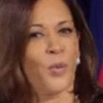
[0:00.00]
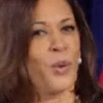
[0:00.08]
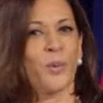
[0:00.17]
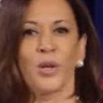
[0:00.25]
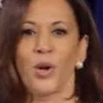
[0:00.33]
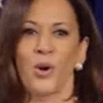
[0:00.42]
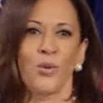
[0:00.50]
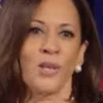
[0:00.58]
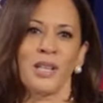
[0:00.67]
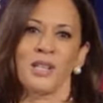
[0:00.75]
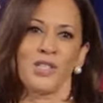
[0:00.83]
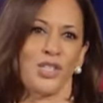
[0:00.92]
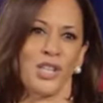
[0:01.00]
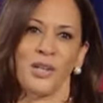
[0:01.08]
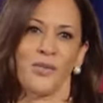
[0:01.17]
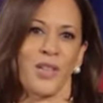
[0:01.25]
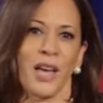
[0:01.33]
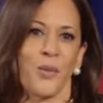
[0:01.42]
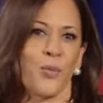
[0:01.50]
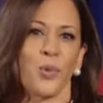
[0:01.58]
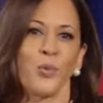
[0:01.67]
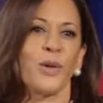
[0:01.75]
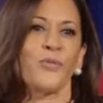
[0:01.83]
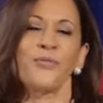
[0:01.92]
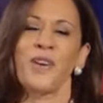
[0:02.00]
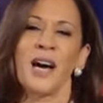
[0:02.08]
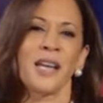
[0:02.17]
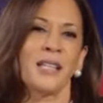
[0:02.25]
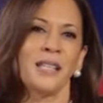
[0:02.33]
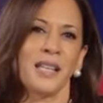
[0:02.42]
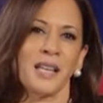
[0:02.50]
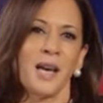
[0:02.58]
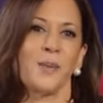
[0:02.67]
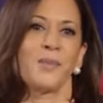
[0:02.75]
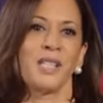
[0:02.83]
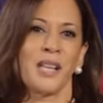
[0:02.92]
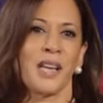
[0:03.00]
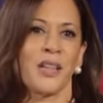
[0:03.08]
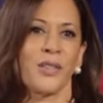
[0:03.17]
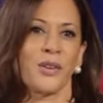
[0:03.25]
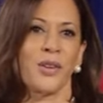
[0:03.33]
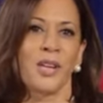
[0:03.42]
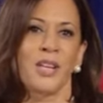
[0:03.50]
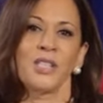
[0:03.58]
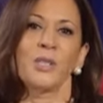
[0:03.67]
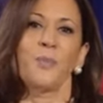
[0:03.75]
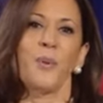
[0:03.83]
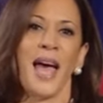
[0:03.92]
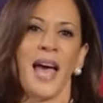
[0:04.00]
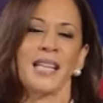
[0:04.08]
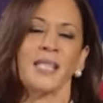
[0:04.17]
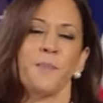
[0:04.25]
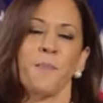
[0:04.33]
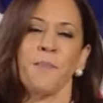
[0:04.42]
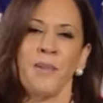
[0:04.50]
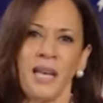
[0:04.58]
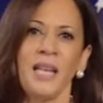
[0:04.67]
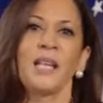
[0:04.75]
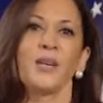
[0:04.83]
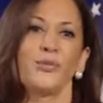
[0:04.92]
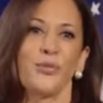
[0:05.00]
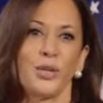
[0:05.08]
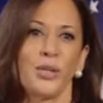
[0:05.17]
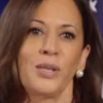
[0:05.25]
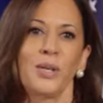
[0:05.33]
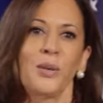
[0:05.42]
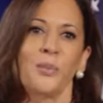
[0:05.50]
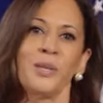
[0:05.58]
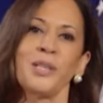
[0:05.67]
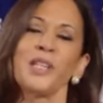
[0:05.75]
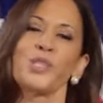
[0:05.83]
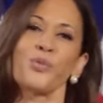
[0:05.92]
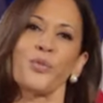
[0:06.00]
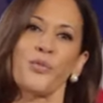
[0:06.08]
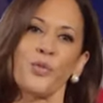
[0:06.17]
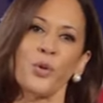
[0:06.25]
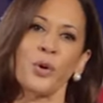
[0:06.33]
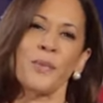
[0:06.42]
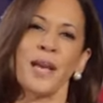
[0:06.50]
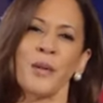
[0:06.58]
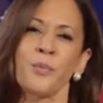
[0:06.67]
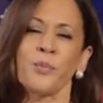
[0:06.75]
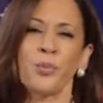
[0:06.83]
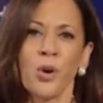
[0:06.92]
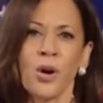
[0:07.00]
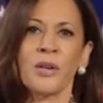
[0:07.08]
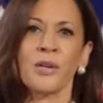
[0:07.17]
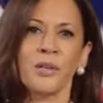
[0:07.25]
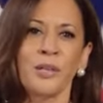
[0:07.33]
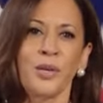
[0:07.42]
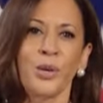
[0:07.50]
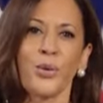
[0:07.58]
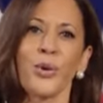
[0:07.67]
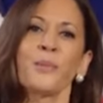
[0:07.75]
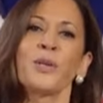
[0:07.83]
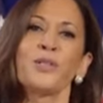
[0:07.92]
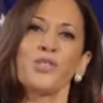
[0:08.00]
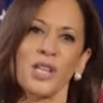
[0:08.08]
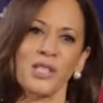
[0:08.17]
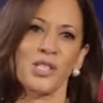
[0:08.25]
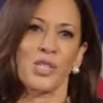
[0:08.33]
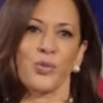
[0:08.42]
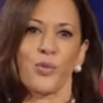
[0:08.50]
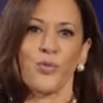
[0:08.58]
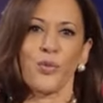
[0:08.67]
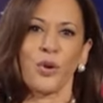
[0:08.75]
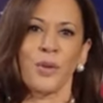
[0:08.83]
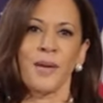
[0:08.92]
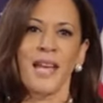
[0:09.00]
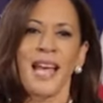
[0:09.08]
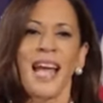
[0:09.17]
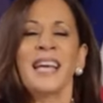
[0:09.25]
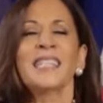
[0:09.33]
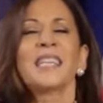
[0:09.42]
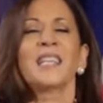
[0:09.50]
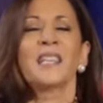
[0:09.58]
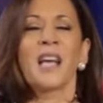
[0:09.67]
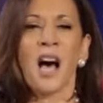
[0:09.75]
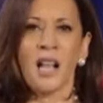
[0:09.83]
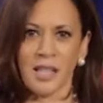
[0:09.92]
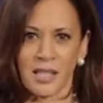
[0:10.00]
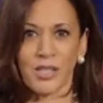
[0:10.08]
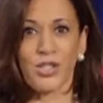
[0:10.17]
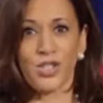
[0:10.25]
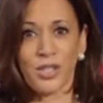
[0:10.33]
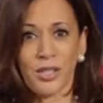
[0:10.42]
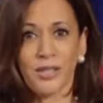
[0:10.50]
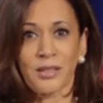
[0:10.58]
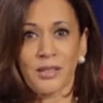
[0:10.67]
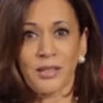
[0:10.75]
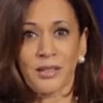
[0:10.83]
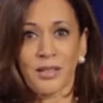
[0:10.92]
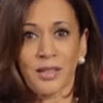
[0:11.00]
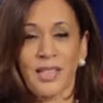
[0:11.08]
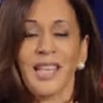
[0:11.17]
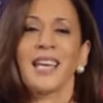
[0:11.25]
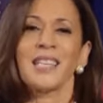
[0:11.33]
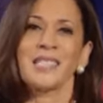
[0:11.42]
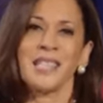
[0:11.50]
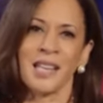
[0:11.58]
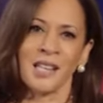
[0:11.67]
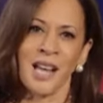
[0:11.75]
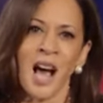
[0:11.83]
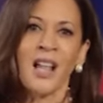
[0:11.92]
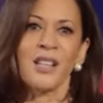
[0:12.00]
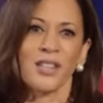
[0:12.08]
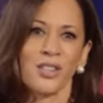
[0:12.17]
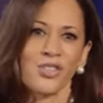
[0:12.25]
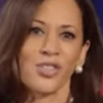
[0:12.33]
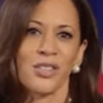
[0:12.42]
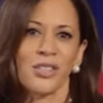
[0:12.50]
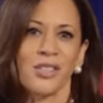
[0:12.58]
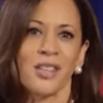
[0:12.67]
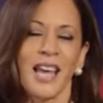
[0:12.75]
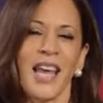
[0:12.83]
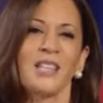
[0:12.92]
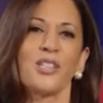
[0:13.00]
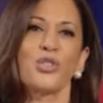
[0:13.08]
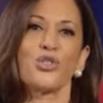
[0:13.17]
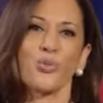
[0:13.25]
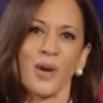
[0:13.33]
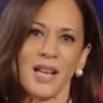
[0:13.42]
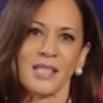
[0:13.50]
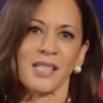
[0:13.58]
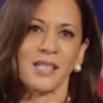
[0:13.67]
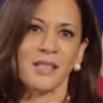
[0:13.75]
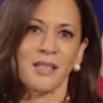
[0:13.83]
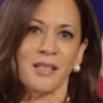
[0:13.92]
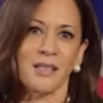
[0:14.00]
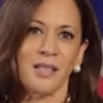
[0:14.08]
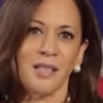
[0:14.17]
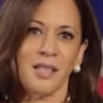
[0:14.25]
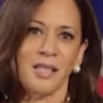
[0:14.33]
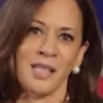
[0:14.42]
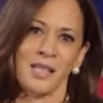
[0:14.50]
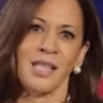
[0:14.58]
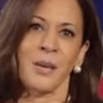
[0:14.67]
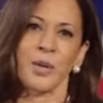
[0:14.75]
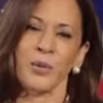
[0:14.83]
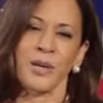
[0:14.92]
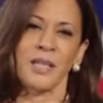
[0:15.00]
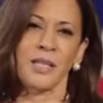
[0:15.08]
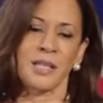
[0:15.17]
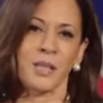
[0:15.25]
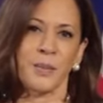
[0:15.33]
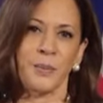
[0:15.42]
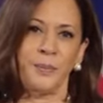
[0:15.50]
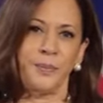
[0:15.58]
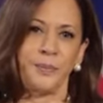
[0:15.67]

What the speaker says: We will only achieve that when we finally come together to pass meaningful police reform and broader criminal justice reform and acknowledge, yes, acknowledge and address systemic racism.